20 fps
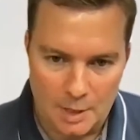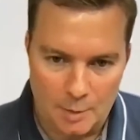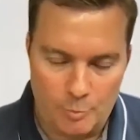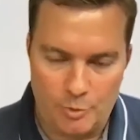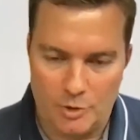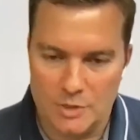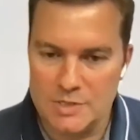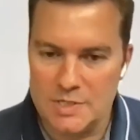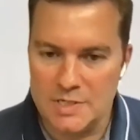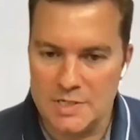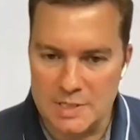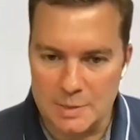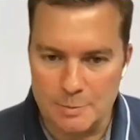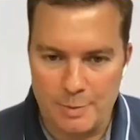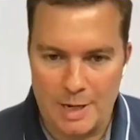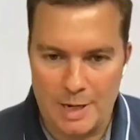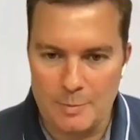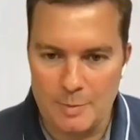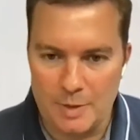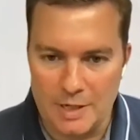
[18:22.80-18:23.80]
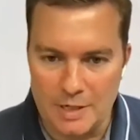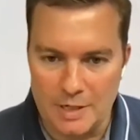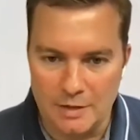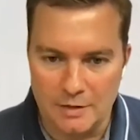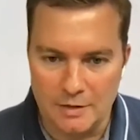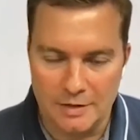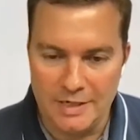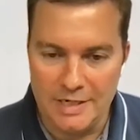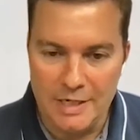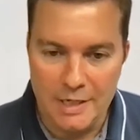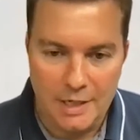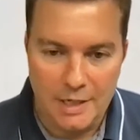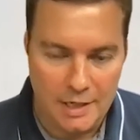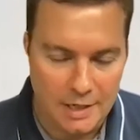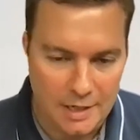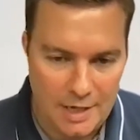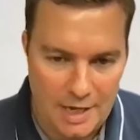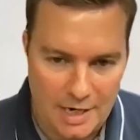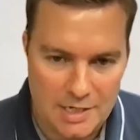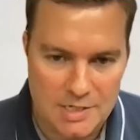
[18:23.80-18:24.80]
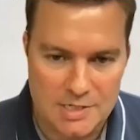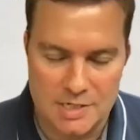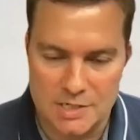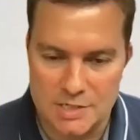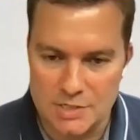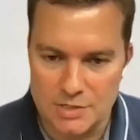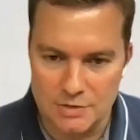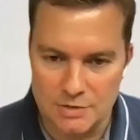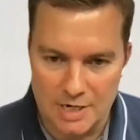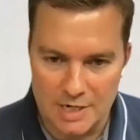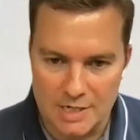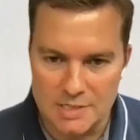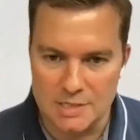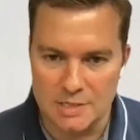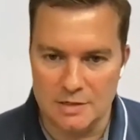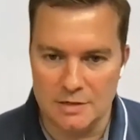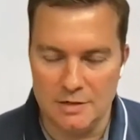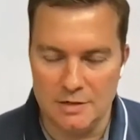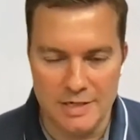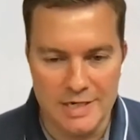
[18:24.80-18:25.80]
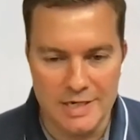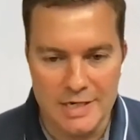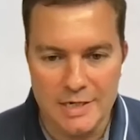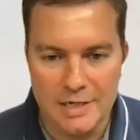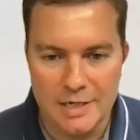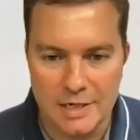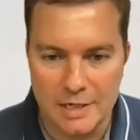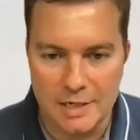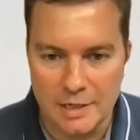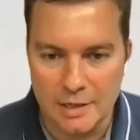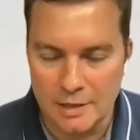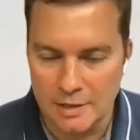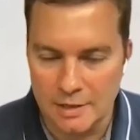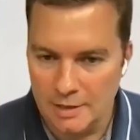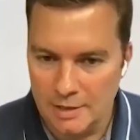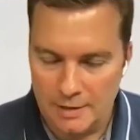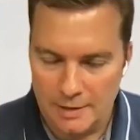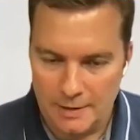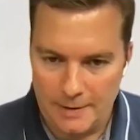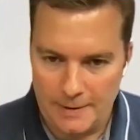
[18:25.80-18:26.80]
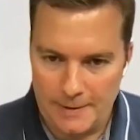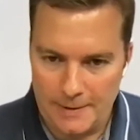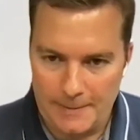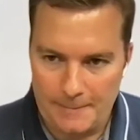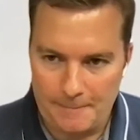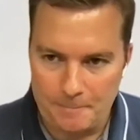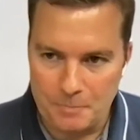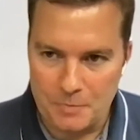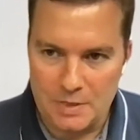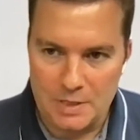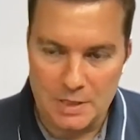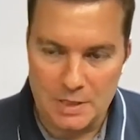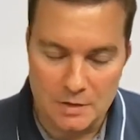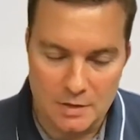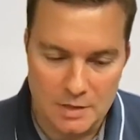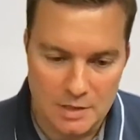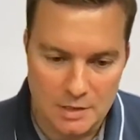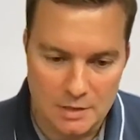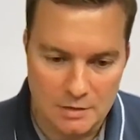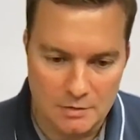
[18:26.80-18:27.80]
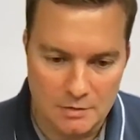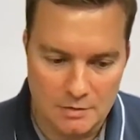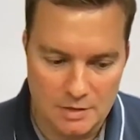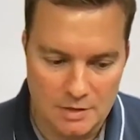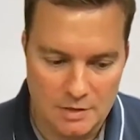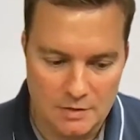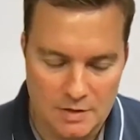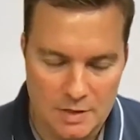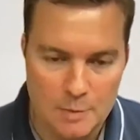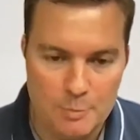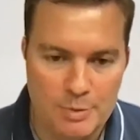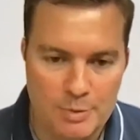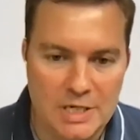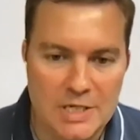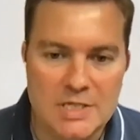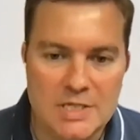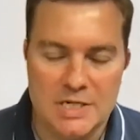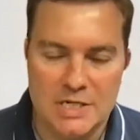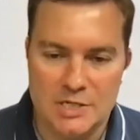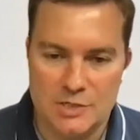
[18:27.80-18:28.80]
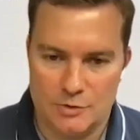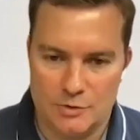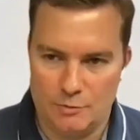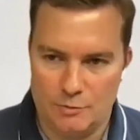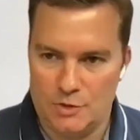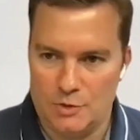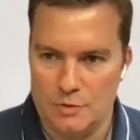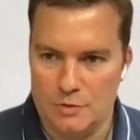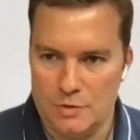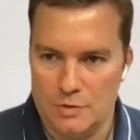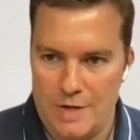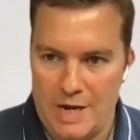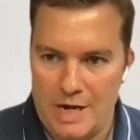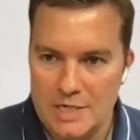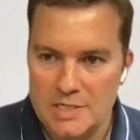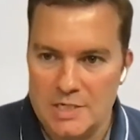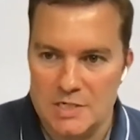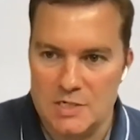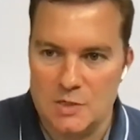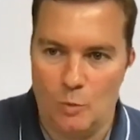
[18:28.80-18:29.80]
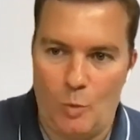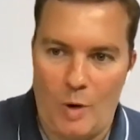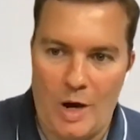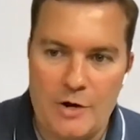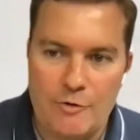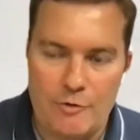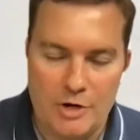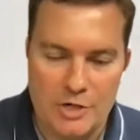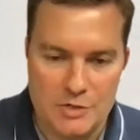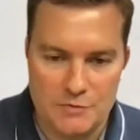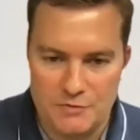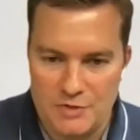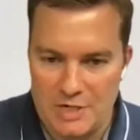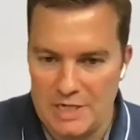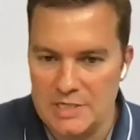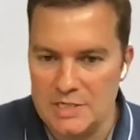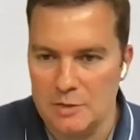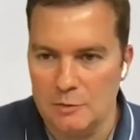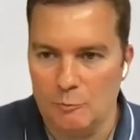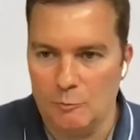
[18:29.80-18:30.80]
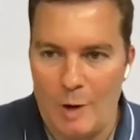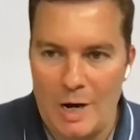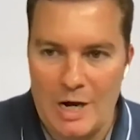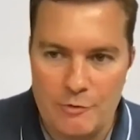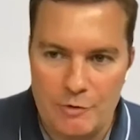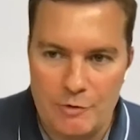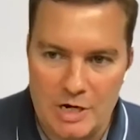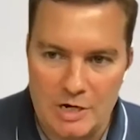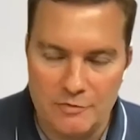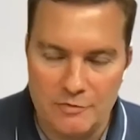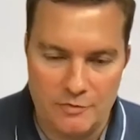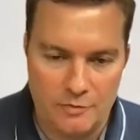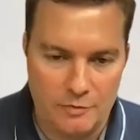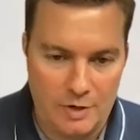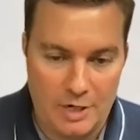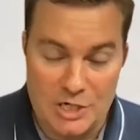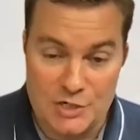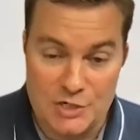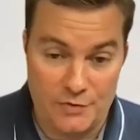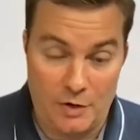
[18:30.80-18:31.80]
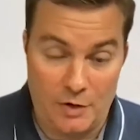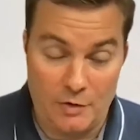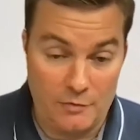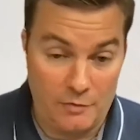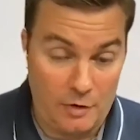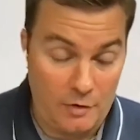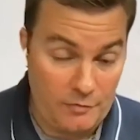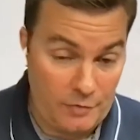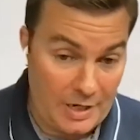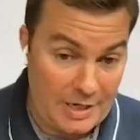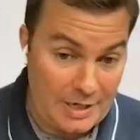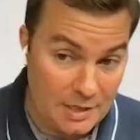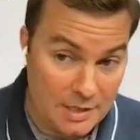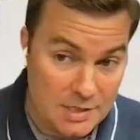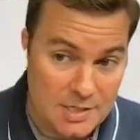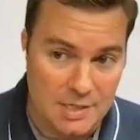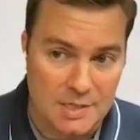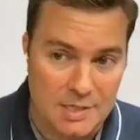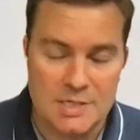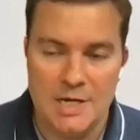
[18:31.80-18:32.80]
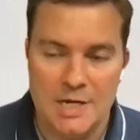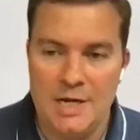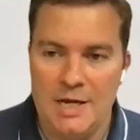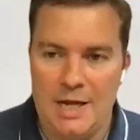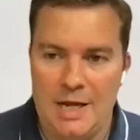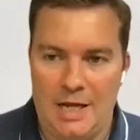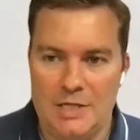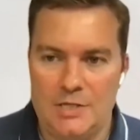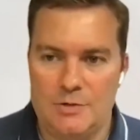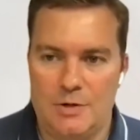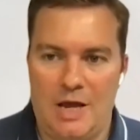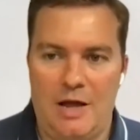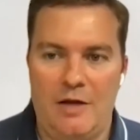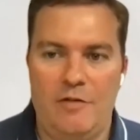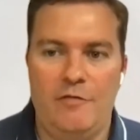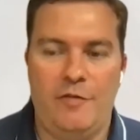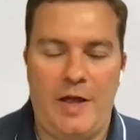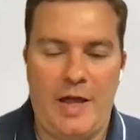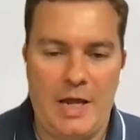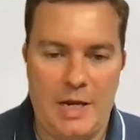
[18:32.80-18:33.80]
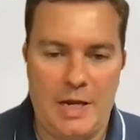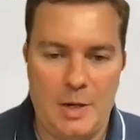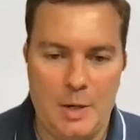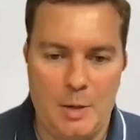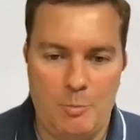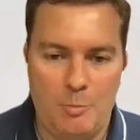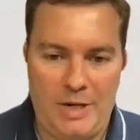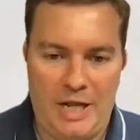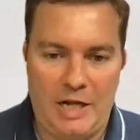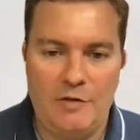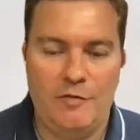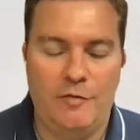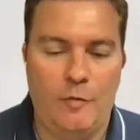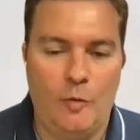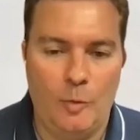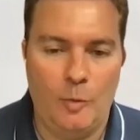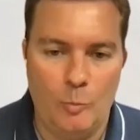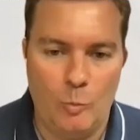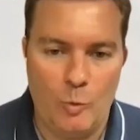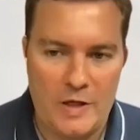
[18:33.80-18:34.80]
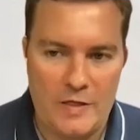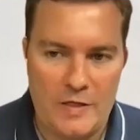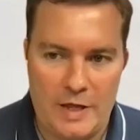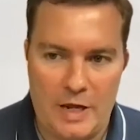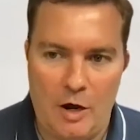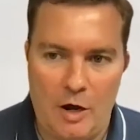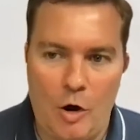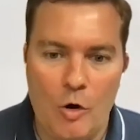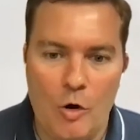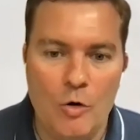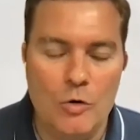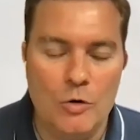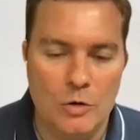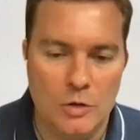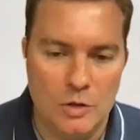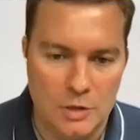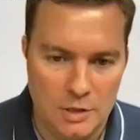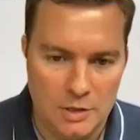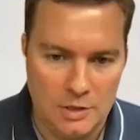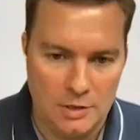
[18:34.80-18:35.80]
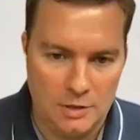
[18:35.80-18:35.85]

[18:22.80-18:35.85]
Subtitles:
a processing pipeline, needing access to data, needing the ability to access a wide range of data, a wide range of analytics, and to have a platform where their own